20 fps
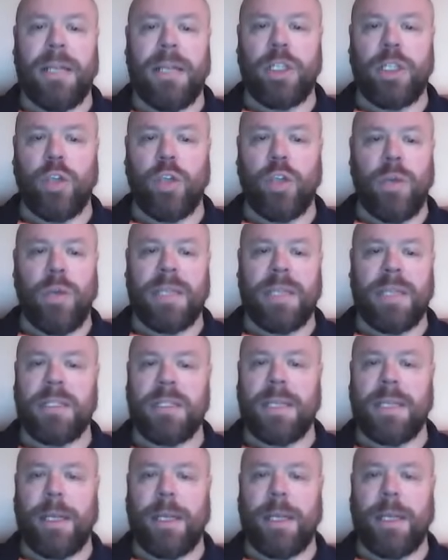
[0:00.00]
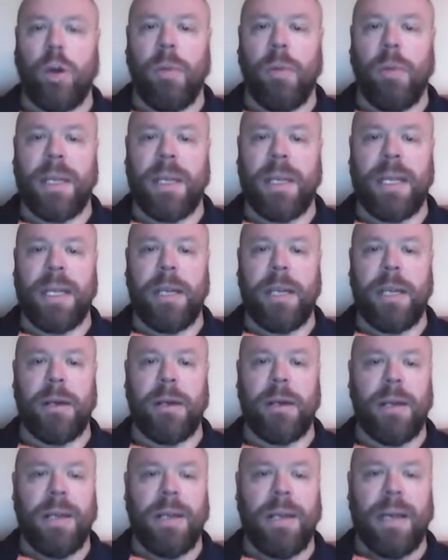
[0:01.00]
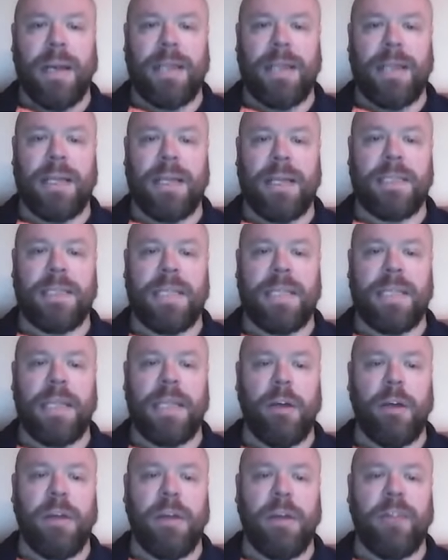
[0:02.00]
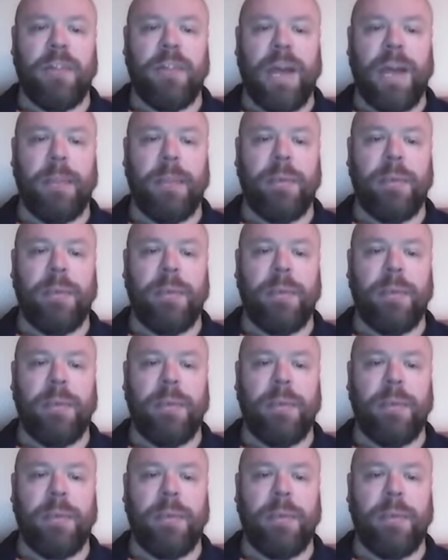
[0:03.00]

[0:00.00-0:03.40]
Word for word: is showing. This is the anomaly here. And you can see the area of high